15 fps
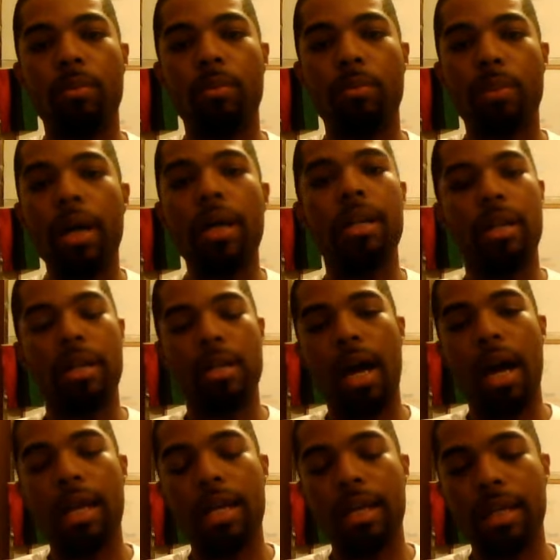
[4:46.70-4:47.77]
But
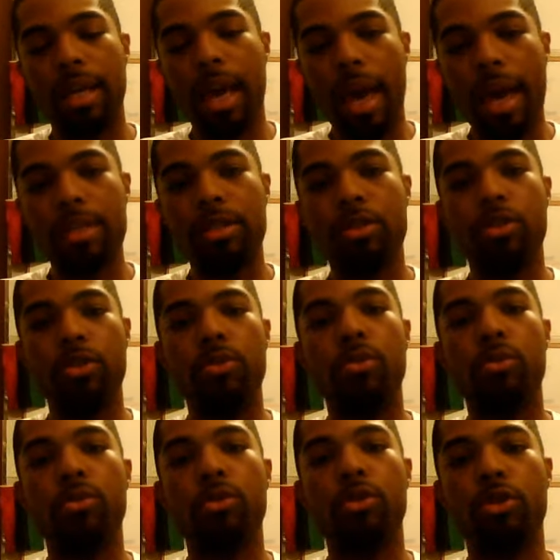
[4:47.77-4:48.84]
I ask that you
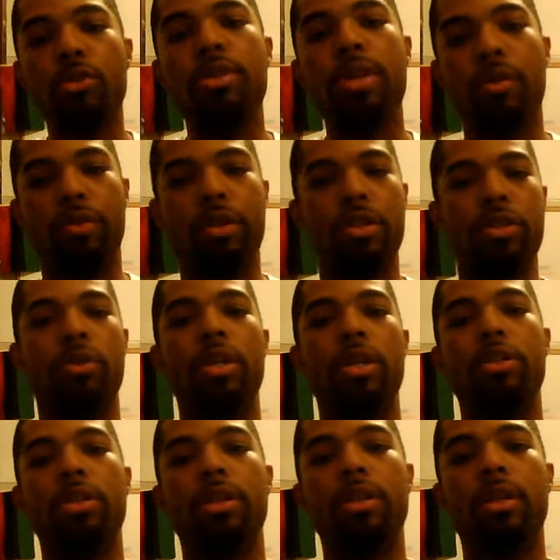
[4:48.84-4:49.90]
use that
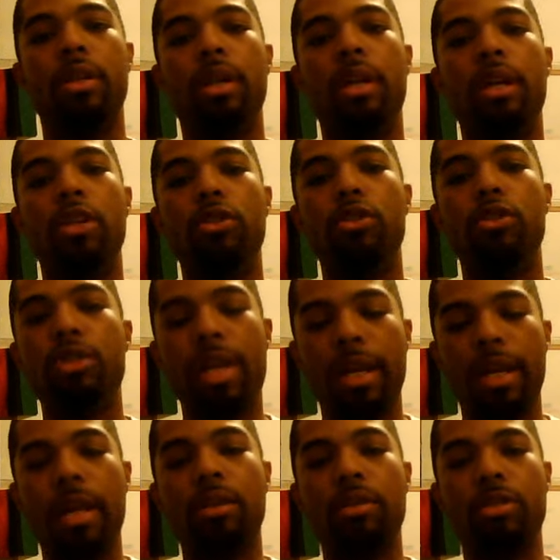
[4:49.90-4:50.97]
frustration, use that
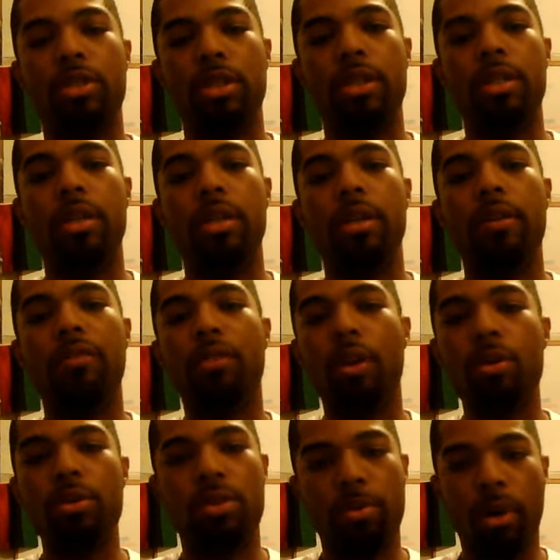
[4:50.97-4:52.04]
energy,
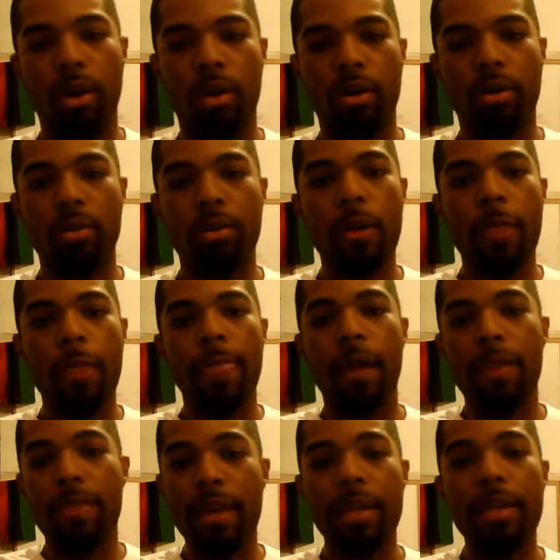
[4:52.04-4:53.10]
vote tomorrow,
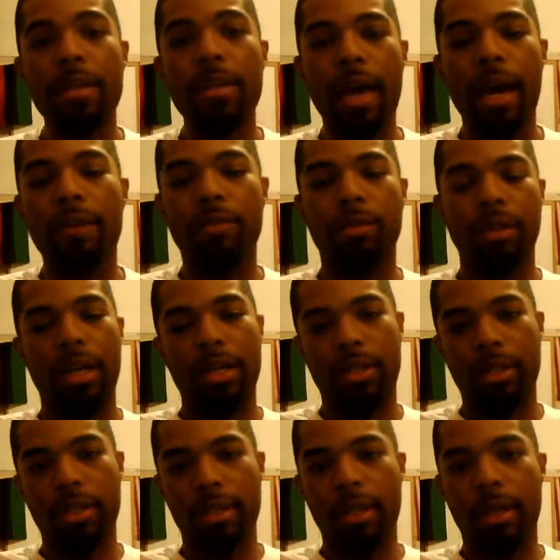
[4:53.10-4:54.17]
and then after
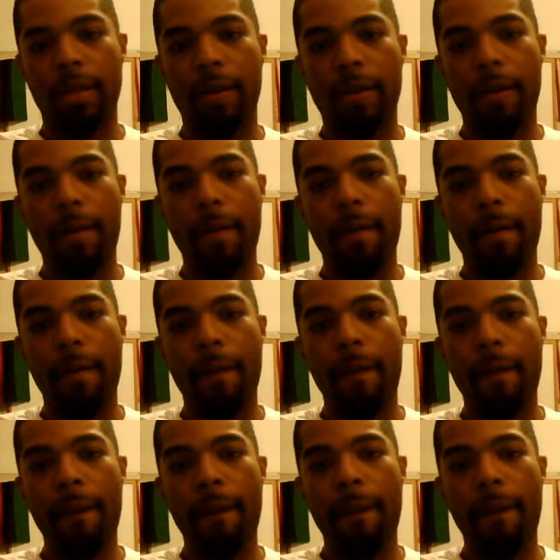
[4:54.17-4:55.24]
Election Day,
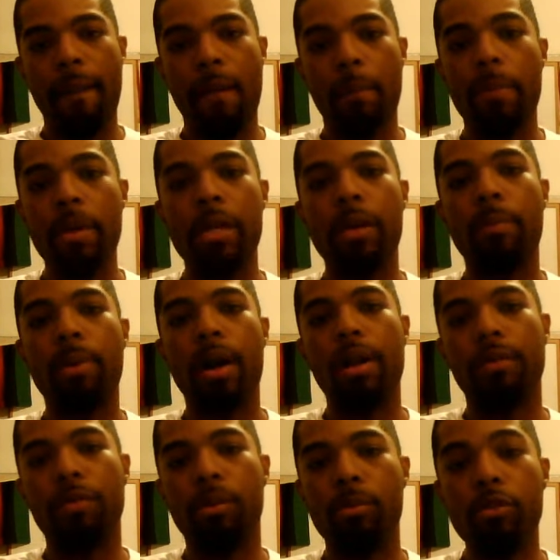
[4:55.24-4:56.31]
be a part
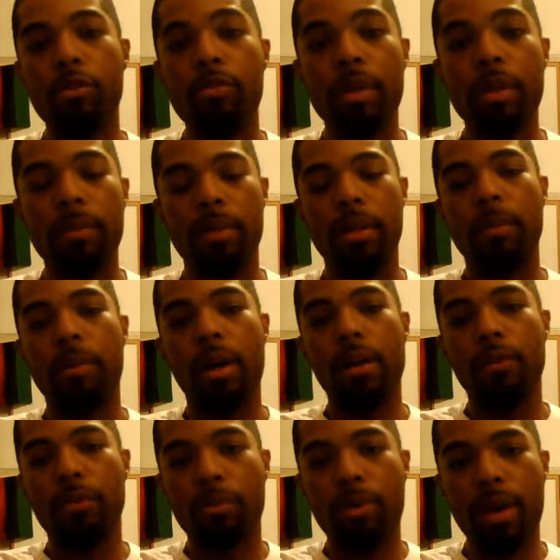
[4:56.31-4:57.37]
of a movement, be a part
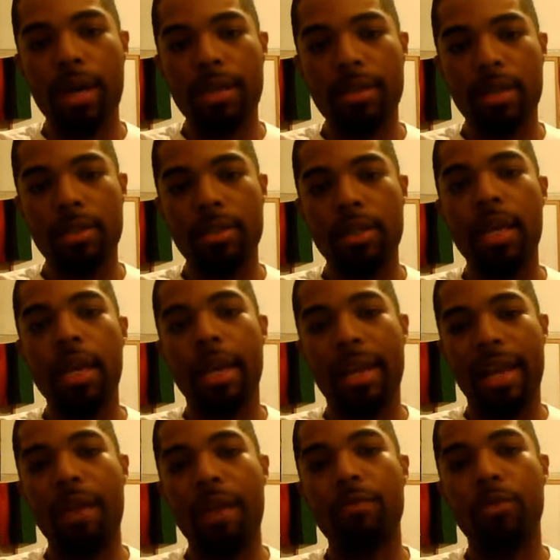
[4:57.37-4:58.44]
of a process, and
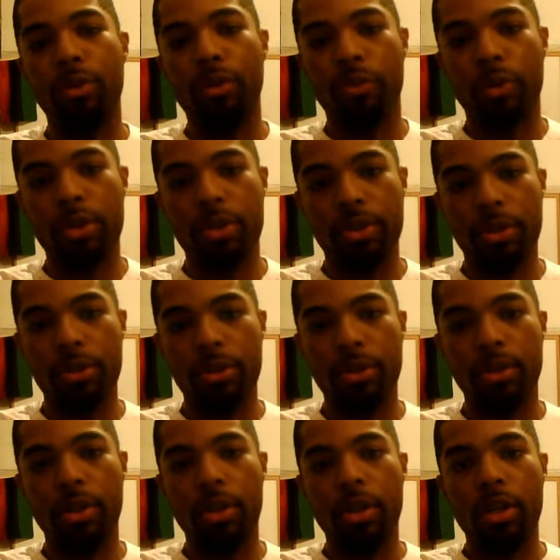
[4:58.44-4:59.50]
have your voice heard.
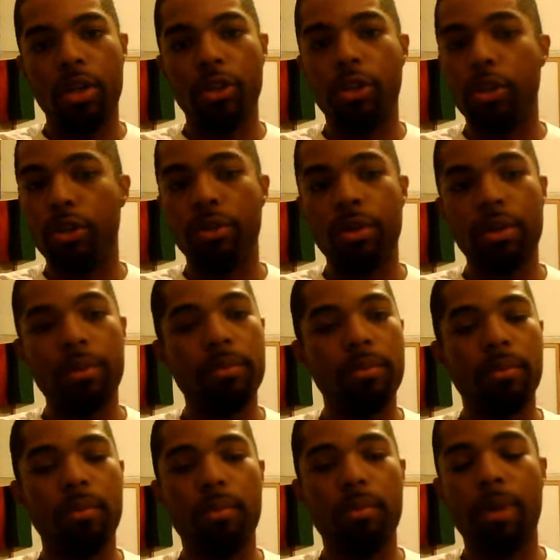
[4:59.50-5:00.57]
You can do it
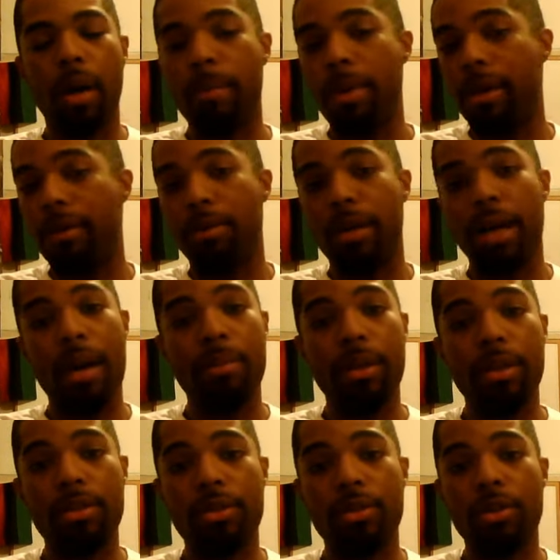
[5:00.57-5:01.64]
by making
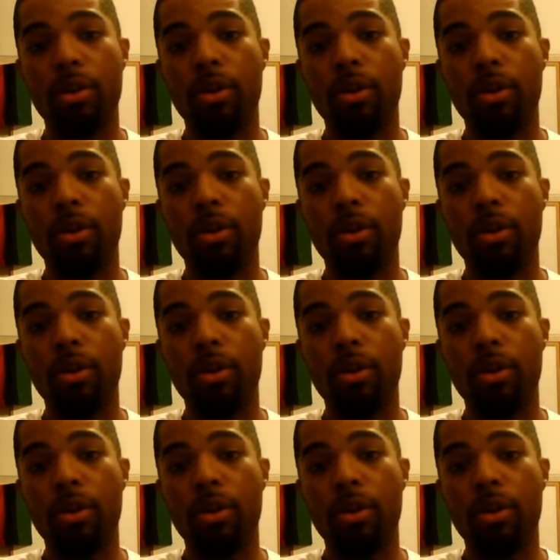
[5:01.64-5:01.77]
comments